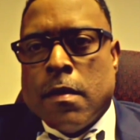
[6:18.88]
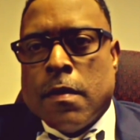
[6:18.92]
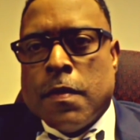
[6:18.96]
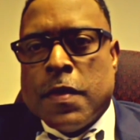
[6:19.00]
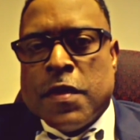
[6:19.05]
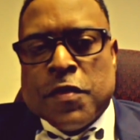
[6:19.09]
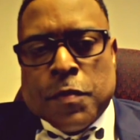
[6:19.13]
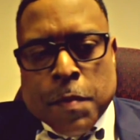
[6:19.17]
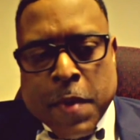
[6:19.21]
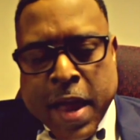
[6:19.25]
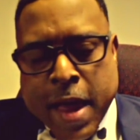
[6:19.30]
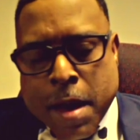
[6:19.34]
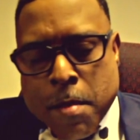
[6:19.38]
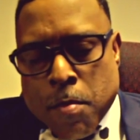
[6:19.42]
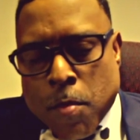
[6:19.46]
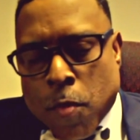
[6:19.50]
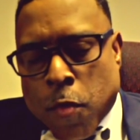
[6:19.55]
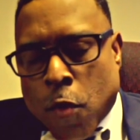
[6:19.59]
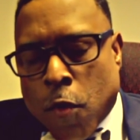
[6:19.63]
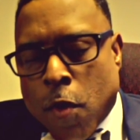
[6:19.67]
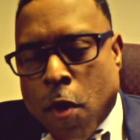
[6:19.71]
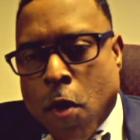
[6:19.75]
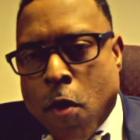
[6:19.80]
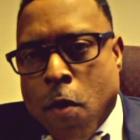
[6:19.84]
This
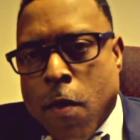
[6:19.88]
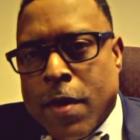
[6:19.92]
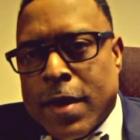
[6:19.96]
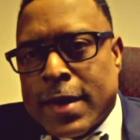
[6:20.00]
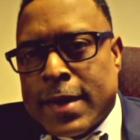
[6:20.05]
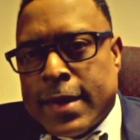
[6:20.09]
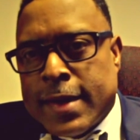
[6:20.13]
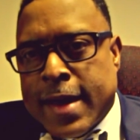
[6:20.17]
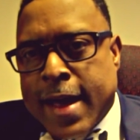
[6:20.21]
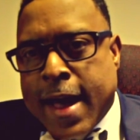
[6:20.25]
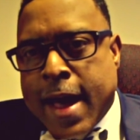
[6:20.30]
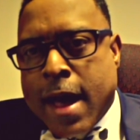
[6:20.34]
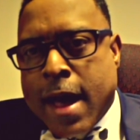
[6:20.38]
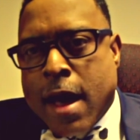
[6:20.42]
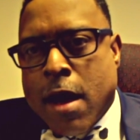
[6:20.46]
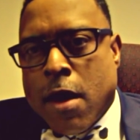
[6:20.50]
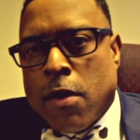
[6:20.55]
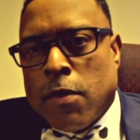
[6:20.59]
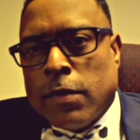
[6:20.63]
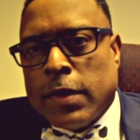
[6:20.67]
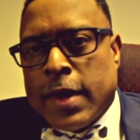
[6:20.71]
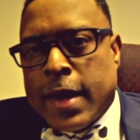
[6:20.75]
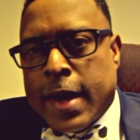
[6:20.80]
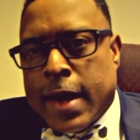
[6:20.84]
man broke
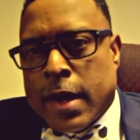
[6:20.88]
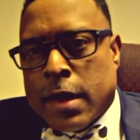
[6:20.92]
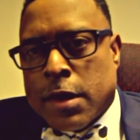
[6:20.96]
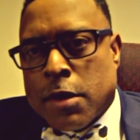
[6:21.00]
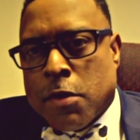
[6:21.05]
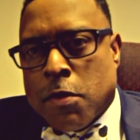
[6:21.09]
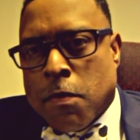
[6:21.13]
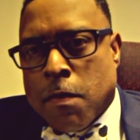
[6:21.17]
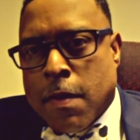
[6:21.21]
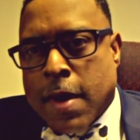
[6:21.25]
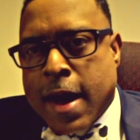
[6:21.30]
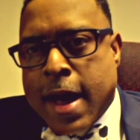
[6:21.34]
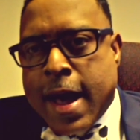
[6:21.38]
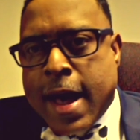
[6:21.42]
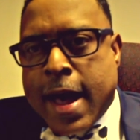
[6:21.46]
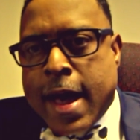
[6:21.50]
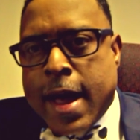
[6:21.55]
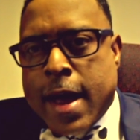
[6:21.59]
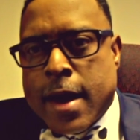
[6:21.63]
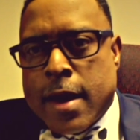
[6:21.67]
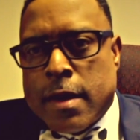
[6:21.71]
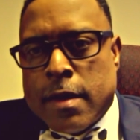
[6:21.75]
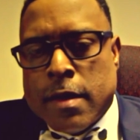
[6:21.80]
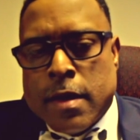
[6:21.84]
down and
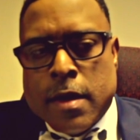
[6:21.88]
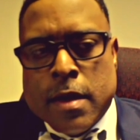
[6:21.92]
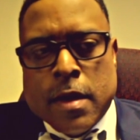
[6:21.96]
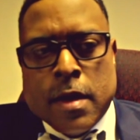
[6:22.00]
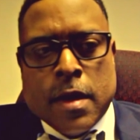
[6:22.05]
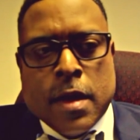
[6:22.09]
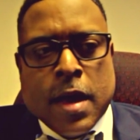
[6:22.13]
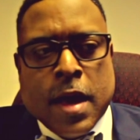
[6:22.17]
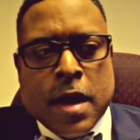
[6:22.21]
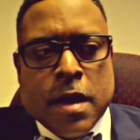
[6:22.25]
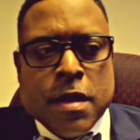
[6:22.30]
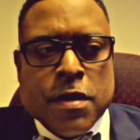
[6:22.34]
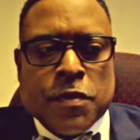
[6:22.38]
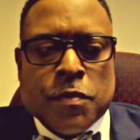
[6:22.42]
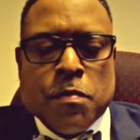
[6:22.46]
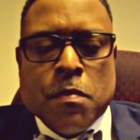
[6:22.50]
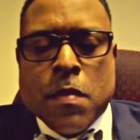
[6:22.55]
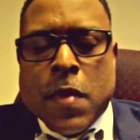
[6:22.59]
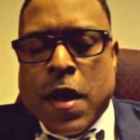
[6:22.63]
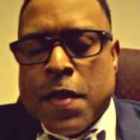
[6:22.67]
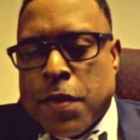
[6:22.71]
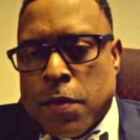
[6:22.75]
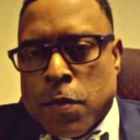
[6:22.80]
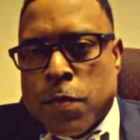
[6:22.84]
cried. And his
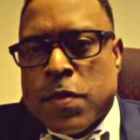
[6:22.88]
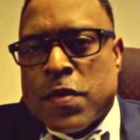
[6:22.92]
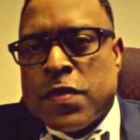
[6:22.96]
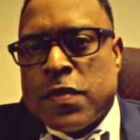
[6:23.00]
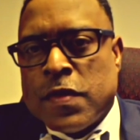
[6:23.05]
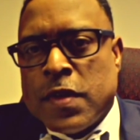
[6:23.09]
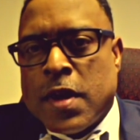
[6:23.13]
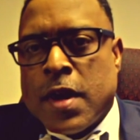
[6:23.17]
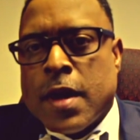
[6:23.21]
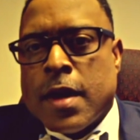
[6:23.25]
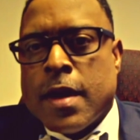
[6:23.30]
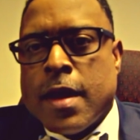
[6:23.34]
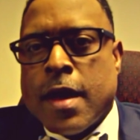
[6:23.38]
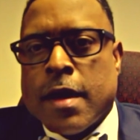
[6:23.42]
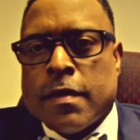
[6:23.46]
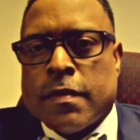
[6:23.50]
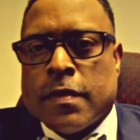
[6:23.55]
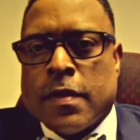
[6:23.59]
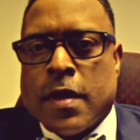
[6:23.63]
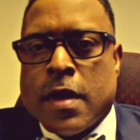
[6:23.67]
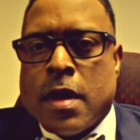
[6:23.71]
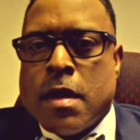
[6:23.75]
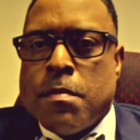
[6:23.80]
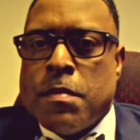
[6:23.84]
mother was sitting next
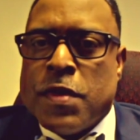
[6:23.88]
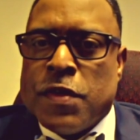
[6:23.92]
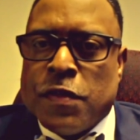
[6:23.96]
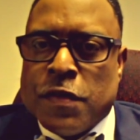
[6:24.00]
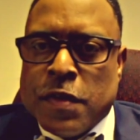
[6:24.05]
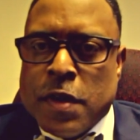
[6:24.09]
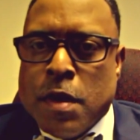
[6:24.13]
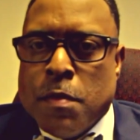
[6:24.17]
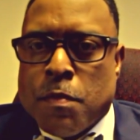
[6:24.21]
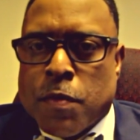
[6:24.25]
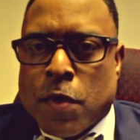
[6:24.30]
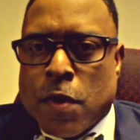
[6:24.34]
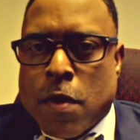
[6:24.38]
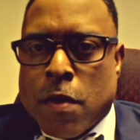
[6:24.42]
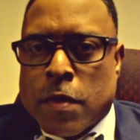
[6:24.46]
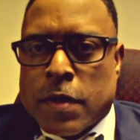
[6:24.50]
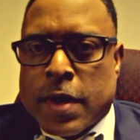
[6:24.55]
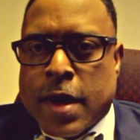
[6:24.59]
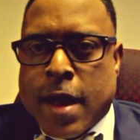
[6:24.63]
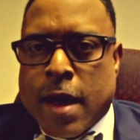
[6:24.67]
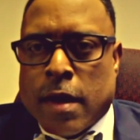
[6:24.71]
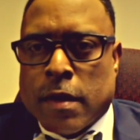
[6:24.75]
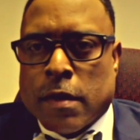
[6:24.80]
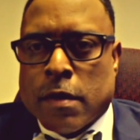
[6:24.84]
to him, and she broke
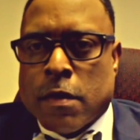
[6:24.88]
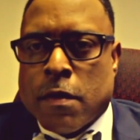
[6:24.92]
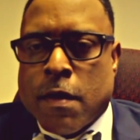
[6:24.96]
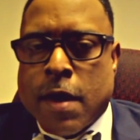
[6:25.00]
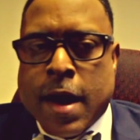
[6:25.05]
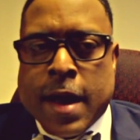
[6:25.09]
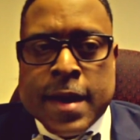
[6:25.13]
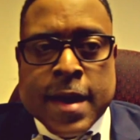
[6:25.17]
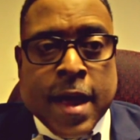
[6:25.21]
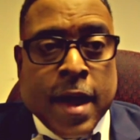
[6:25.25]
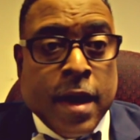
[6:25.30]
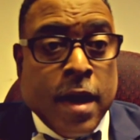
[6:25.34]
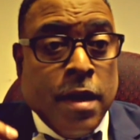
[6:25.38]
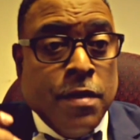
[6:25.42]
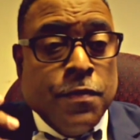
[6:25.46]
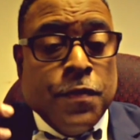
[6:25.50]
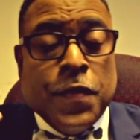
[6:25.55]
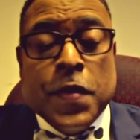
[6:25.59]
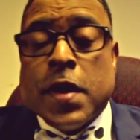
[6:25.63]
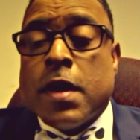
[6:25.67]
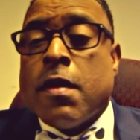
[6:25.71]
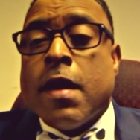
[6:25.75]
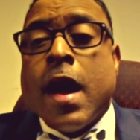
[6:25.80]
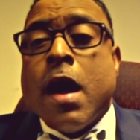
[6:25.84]
down and cried. And I couldn't
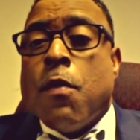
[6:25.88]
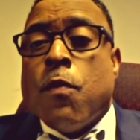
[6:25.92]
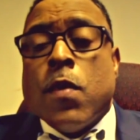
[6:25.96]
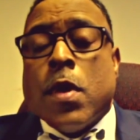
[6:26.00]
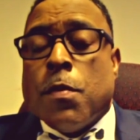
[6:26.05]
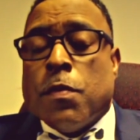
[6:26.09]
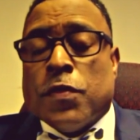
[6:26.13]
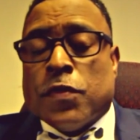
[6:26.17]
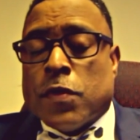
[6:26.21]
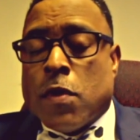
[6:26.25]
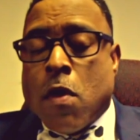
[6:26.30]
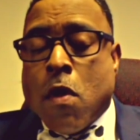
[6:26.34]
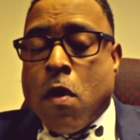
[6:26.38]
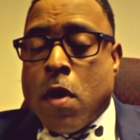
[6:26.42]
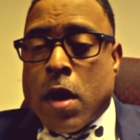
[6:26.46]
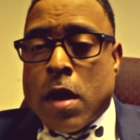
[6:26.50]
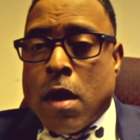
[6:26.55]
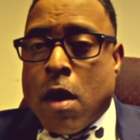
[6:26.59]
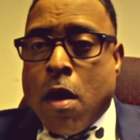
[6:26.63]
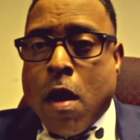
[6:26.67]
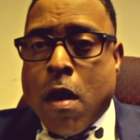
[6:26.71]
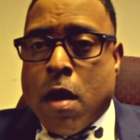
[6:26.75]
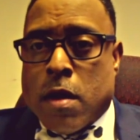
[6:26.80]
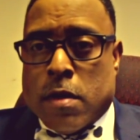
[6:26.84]
figure out what was going
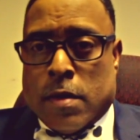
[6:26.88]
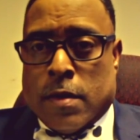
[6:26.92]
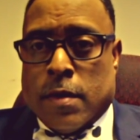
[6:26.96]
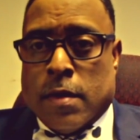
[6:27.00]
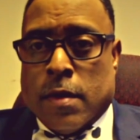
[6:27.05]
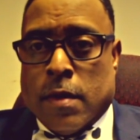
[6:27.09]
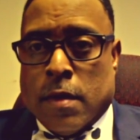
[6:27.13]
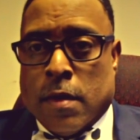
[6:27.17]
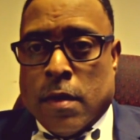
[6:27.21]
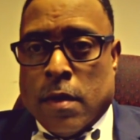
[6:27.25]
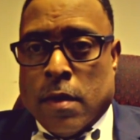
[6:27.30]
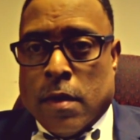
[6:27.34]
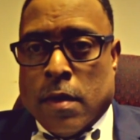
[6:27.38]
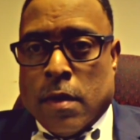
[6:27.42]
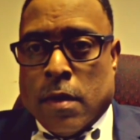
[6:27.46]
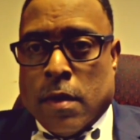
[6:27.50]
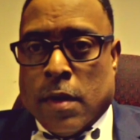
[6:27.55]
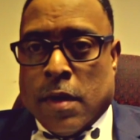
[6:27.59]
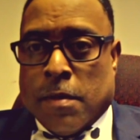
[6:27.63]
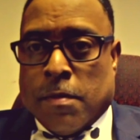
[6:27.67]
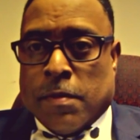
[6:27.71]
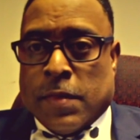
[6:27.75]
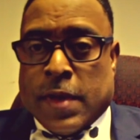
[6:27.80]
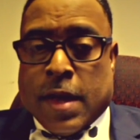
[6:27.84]
on.
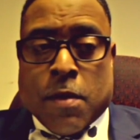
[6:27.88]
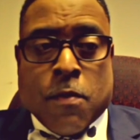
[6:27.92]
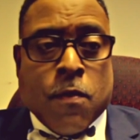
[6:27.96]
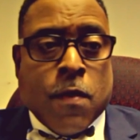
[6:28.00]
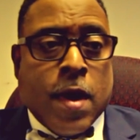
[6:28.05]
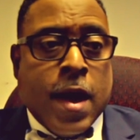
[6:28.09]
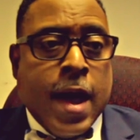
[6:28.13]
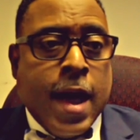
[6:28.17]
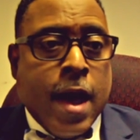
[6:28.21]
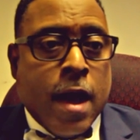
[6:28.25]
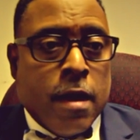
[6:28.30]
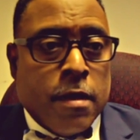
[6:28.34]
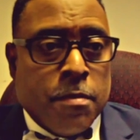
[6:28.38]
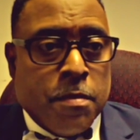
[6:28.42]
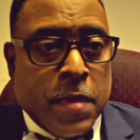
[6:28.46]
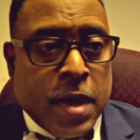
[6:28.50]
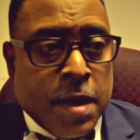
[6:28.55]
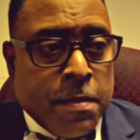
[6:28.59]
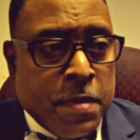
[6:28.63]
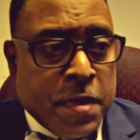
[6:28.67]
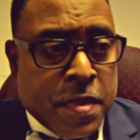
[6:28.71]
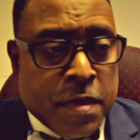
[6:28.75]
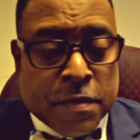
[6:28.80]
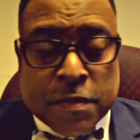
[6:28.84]
Like, wow,
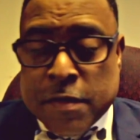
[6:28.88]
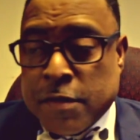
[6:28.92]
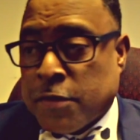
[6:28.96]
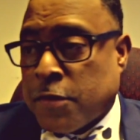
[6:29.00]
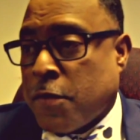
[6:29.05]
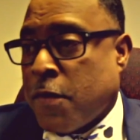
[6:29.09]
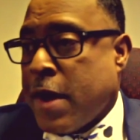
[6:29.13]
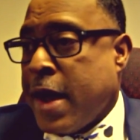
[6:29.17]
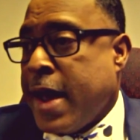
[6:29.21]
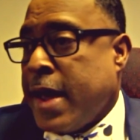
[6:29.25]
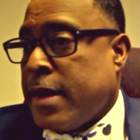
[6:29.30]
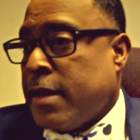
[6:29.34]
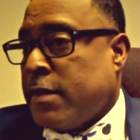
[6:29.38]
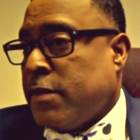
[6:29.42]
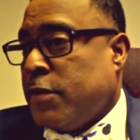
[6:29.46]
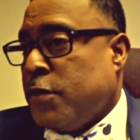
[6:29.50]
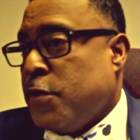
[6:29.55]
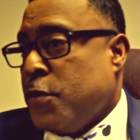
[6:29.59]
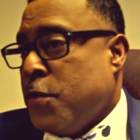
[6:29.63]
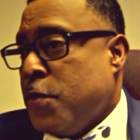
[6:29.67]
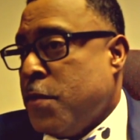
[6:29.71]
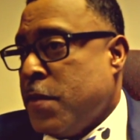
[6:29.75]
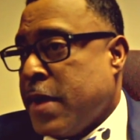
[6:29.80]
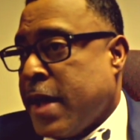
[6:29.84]
maybe this is
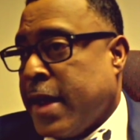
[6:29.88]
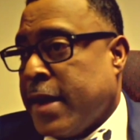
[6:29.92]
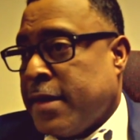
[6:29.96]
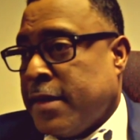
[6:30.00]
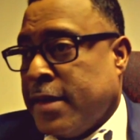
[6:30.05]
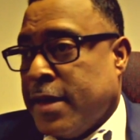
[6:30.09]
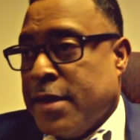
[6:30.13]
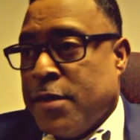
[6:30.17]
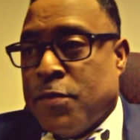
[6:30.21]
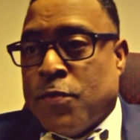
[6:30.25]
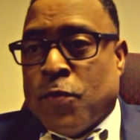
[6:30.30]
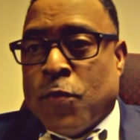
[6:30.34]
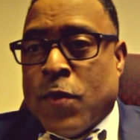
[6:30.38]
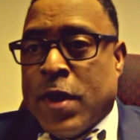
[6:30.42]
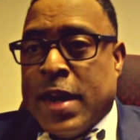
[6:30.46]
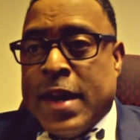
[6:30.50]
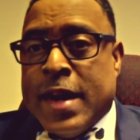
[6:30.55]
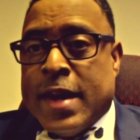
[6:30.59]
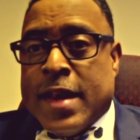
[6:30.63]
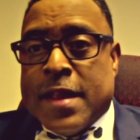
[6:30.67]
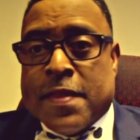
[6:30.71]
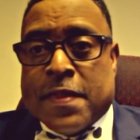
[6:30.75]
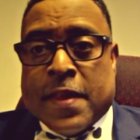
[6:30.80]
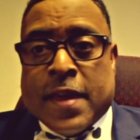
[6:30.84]
gratitude. I didn't win
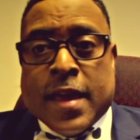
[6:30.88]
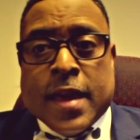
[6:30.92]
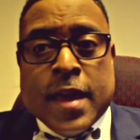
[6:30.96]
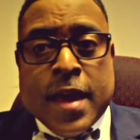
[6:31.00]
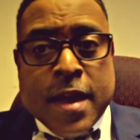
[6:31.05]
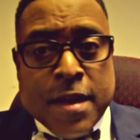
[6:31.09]
anything.